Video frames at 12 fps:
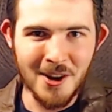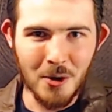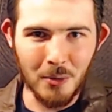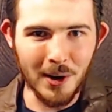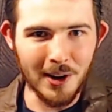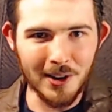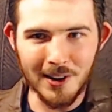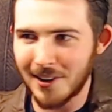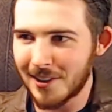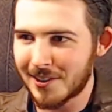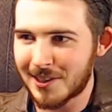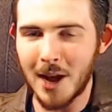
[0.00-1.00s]

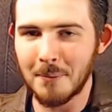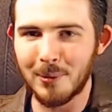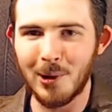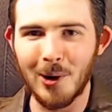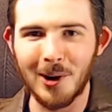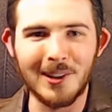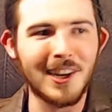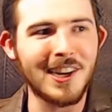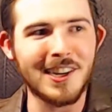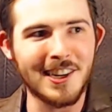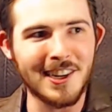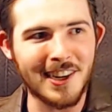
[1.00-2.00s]
weird Templar
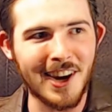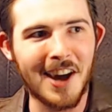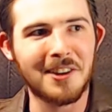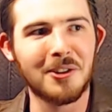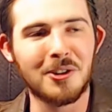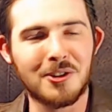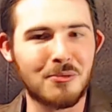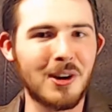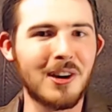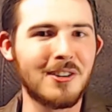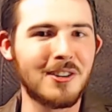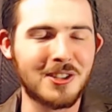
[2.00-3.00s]
lady kind of looks
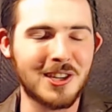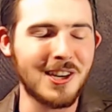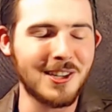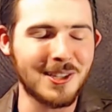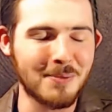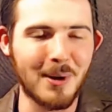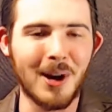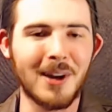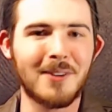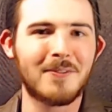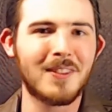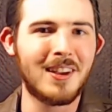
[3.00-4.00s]
weird and cheesy,
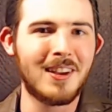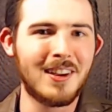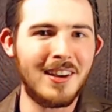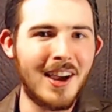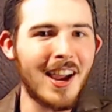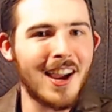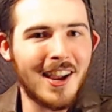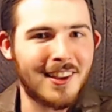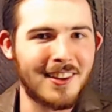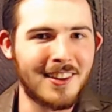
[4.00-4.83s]
but hey,